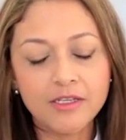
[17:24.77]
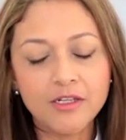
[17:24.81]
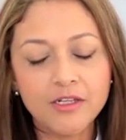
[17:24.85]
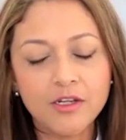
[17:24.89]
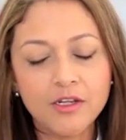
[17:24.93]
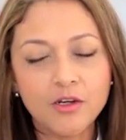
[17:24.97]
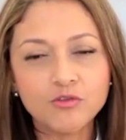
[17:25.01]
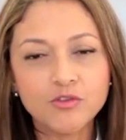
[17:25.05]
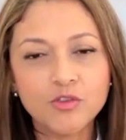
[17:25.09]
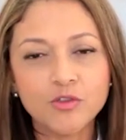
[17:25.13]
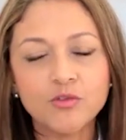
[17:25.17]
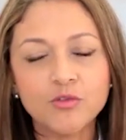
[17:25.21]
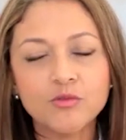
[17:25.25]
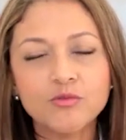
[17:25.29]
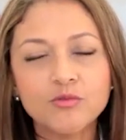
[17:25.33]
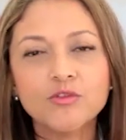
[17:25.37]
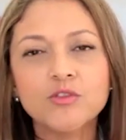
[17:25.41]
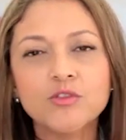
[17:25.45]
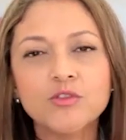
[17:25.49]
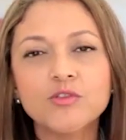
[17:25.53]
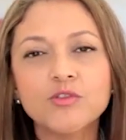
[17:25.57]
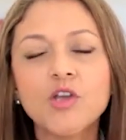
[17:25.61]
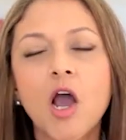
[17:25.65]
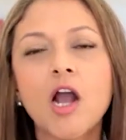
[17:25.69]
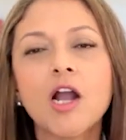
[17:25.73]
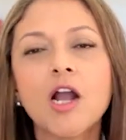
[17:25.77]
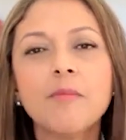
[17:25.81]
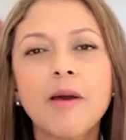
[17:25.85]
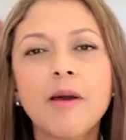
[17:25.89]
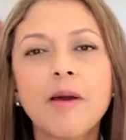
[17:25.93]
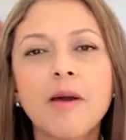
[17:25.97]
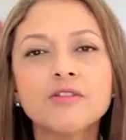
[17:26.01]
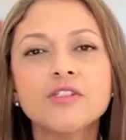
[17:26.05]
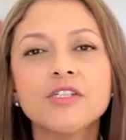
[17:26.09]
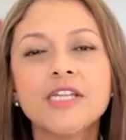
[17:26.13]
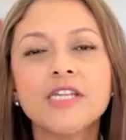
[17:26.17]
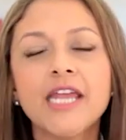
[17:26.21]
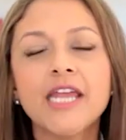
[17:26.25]
to talk
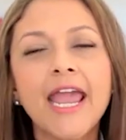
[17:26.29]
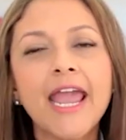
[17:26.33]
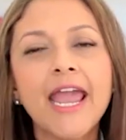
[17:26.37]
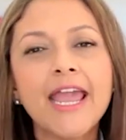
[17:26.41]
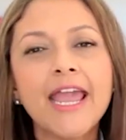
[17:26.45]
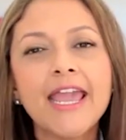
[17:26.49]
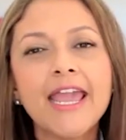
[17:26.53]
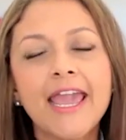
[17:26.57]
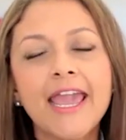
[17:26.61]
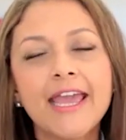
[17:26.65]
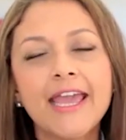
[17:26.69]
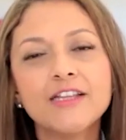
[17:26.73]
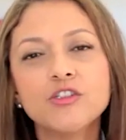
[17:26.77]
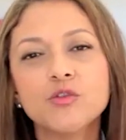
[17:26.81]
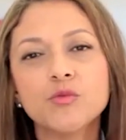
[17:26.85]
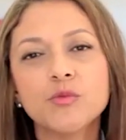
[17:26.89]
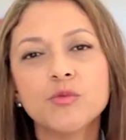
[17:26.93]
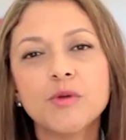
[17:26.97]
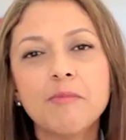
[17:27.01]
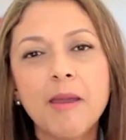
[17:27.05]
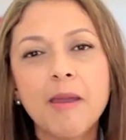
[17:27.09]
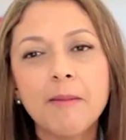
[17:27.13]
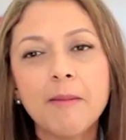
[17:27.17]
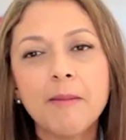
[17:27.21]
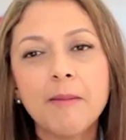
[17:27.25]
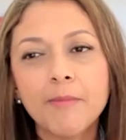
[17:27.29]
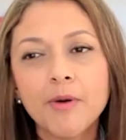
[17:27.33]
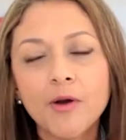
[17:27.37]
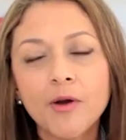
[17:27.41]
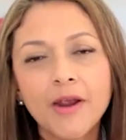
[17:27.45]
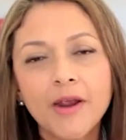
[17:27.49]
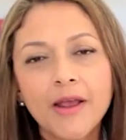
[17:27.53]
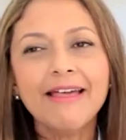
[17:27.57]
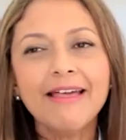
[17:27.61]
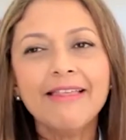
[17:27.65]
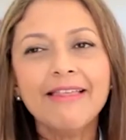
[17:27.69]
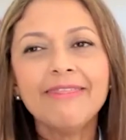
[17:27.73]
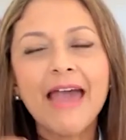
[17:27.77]
about today, and to
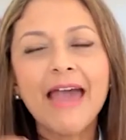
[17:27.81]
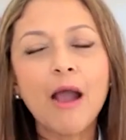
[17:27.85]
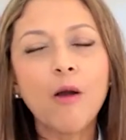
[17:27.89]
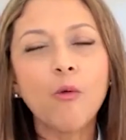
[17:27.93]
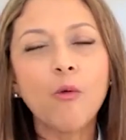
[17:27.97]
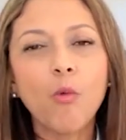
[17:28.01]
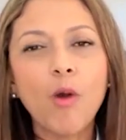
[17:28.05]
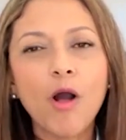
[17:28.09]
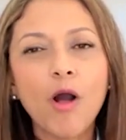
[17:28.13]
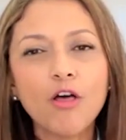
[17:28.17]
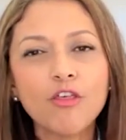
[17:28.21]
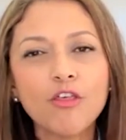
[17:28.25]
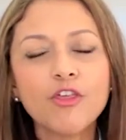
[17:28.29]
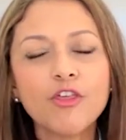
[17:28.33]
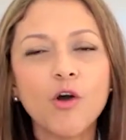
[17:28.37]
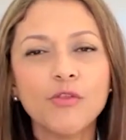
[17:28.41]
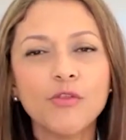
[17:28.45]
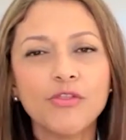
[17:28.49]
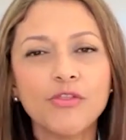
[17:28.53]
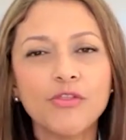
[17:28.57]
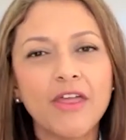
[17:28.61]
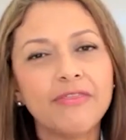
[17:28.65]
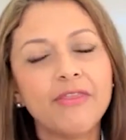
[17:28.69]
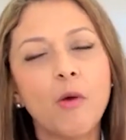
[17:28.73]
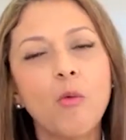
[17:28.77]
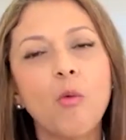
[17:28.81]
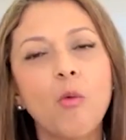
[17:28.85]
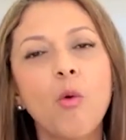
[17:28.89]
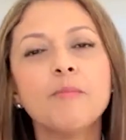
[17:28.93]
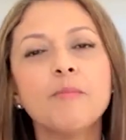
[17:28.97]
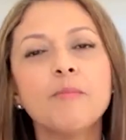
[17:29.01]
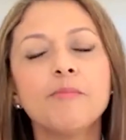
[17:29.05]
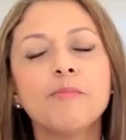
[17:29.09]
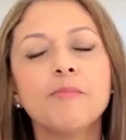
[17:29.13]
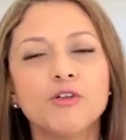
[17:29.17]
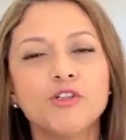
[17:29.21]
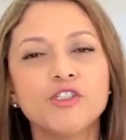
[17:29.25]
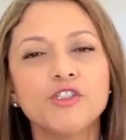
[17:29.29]
remember that wealth code that the
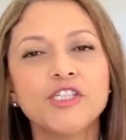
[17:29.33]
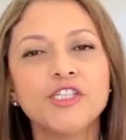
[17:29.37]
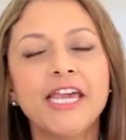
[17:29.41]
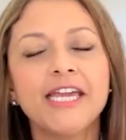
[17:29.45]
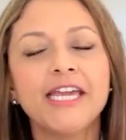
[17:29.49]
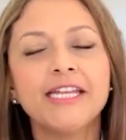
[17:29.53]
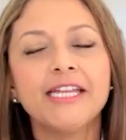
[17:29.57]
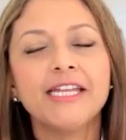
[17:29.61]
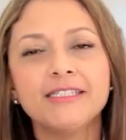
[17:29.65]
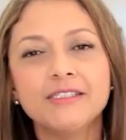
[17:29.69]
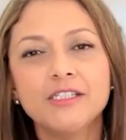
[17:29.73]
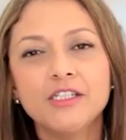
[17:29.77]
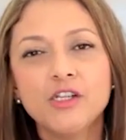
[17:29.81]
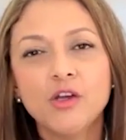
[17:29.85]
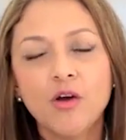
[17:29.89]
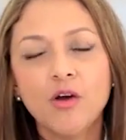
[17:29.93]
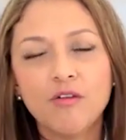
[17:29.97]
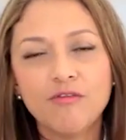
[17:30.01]
1%,